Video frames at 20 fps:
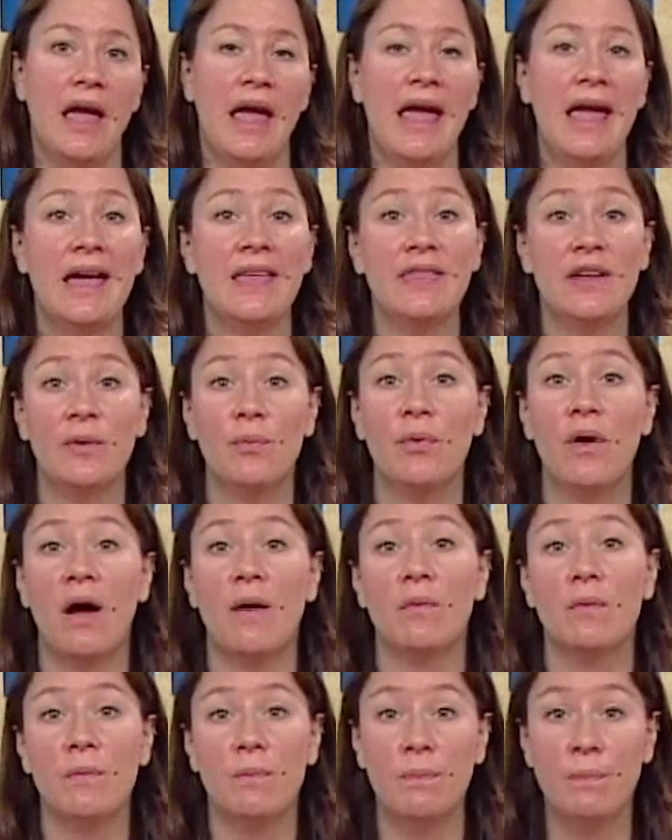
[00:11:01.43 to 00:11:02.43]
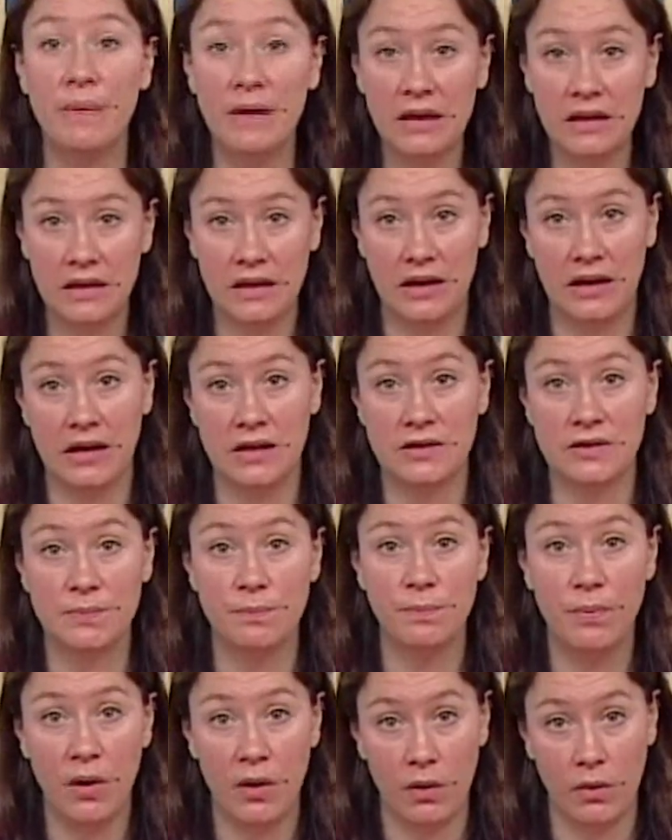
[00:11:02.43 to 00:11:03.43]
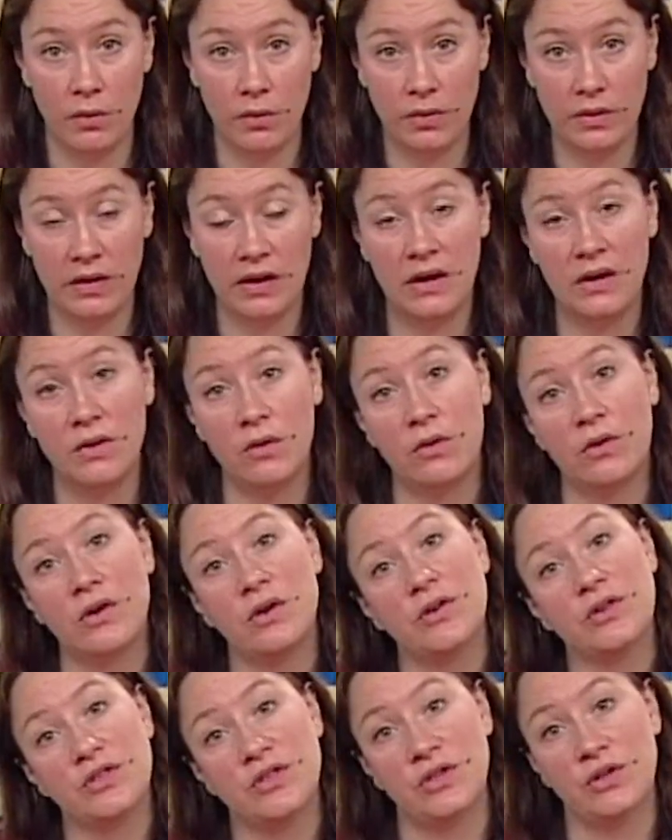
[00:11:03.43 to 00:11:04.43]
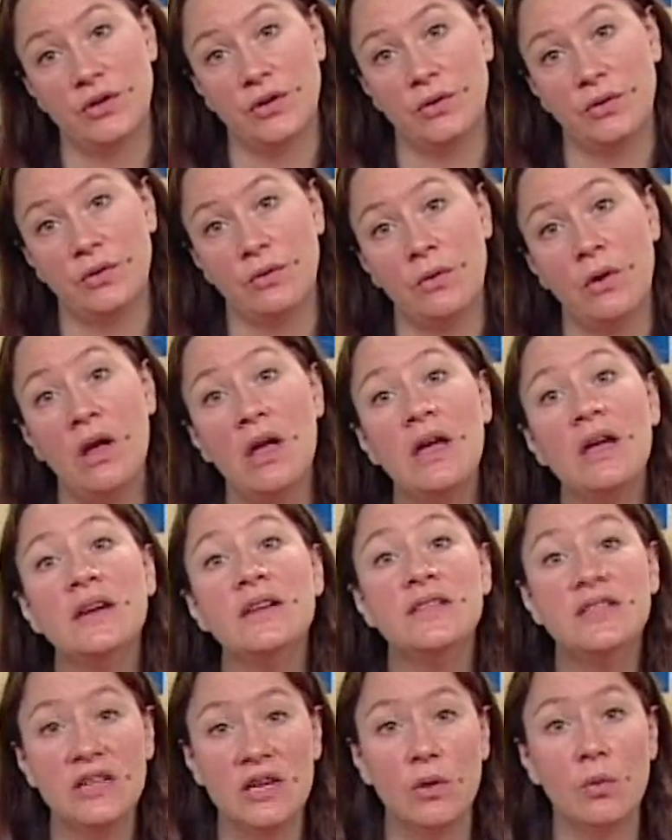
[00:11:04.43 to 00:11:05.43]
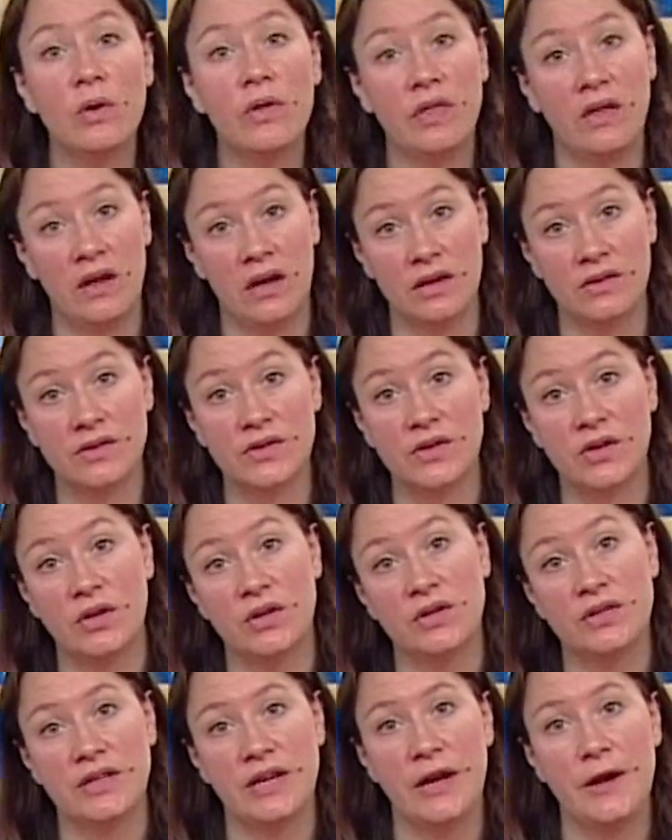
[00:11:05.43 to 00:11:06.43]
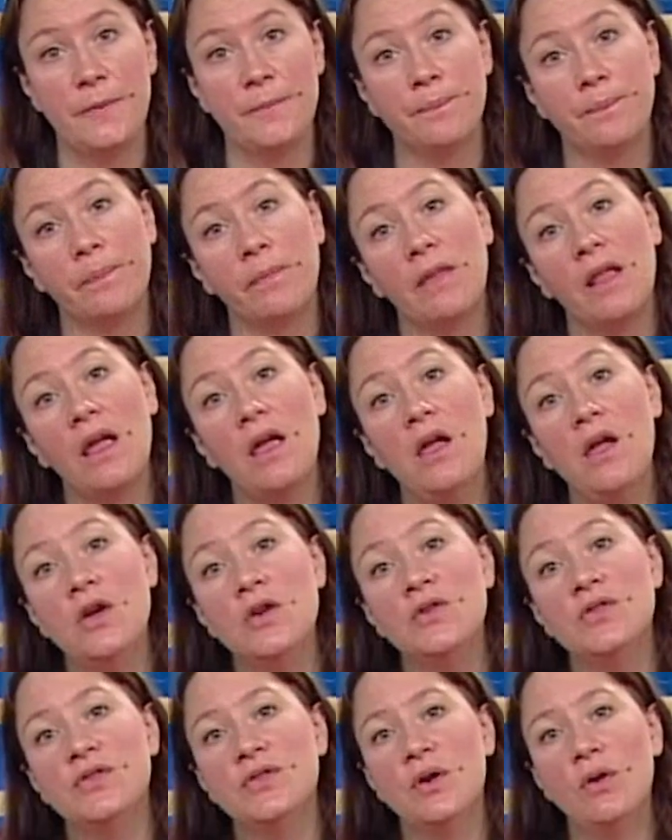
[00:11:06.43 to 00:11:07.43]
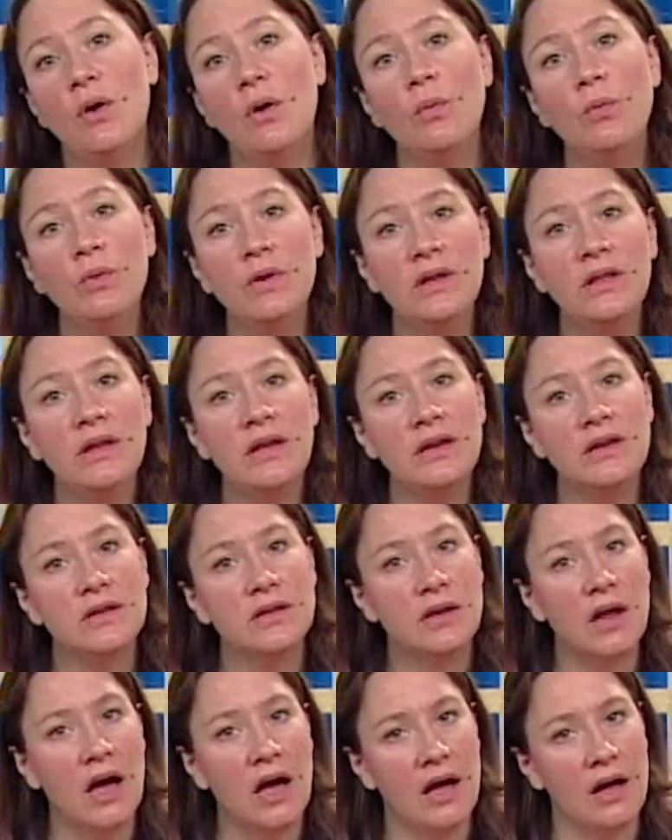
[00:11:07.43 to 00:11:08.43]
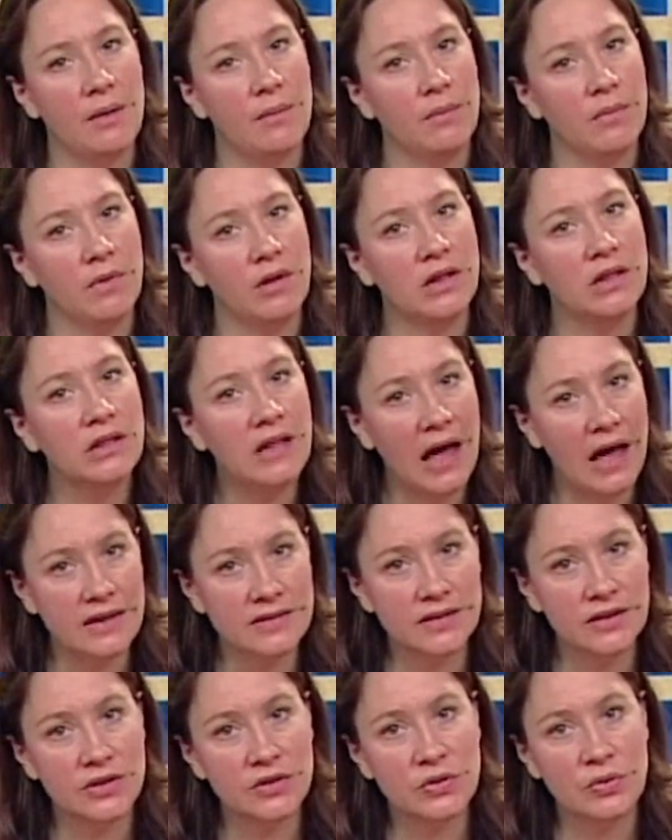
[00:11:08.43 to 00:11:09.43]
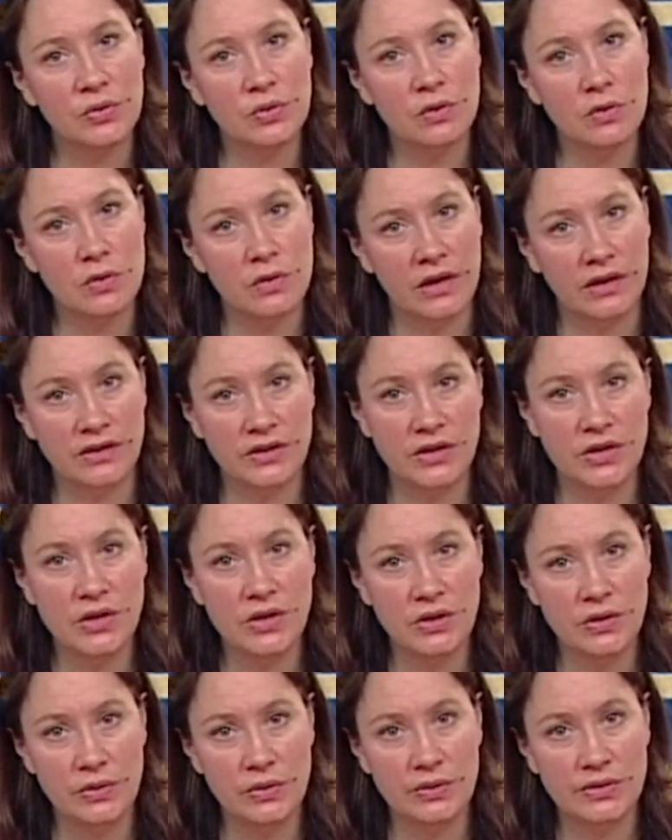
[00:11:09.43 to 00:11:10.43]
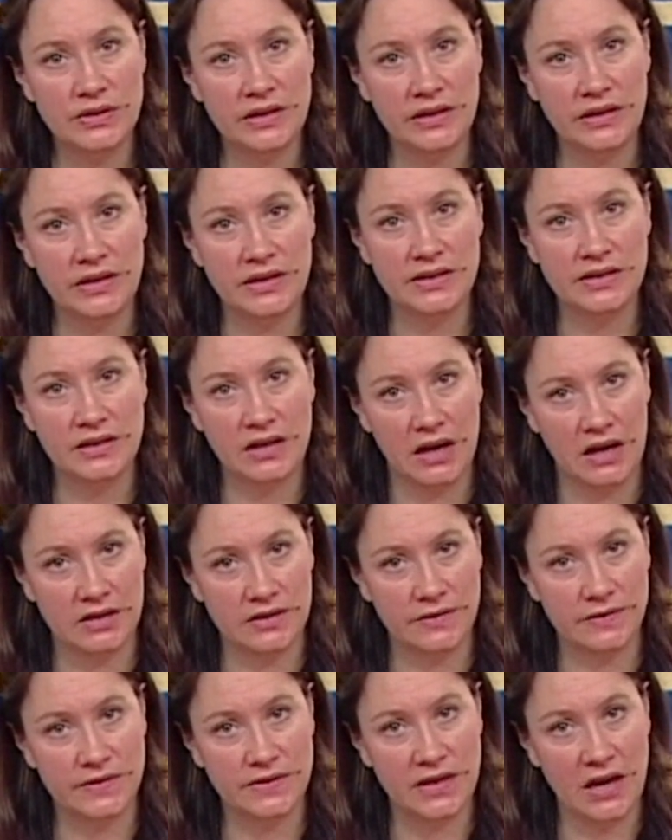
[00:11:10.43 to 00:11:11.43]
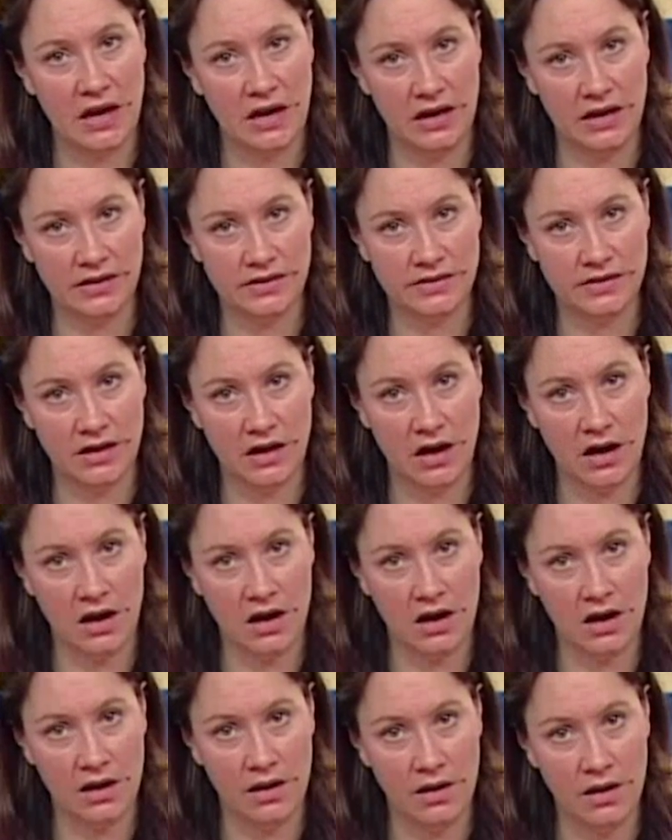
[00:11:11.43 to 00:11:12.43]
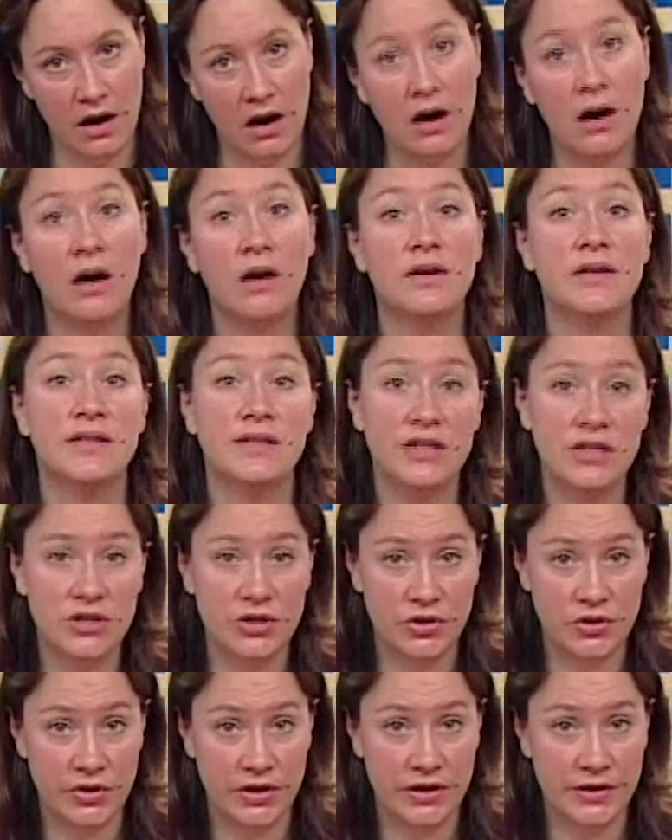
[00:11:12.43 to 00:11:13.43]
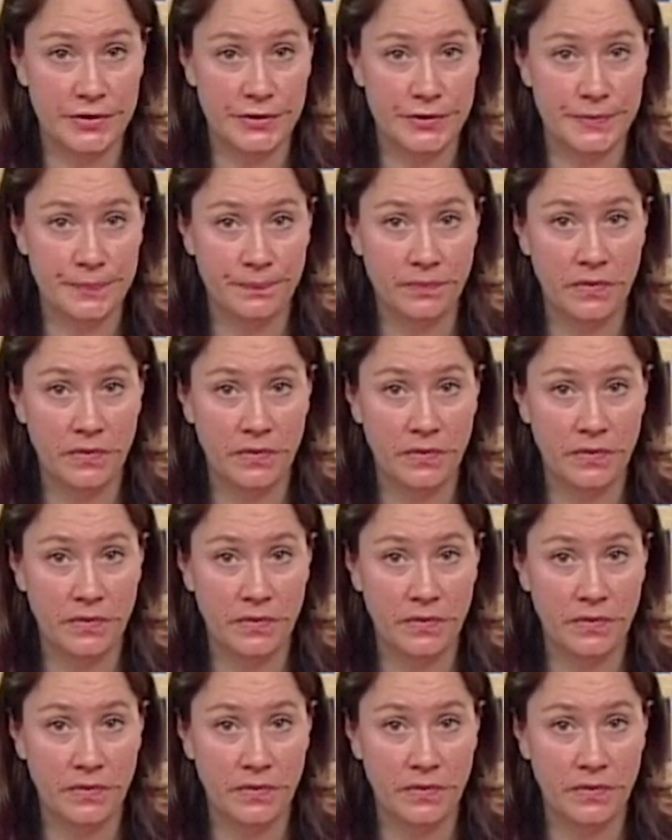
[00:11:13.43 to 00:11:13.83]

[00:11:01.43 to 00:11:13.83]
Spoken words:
and their probabilities both in order to deal with the uncertainty. So a really classic tool that's used in these kinds of settings are decision trees.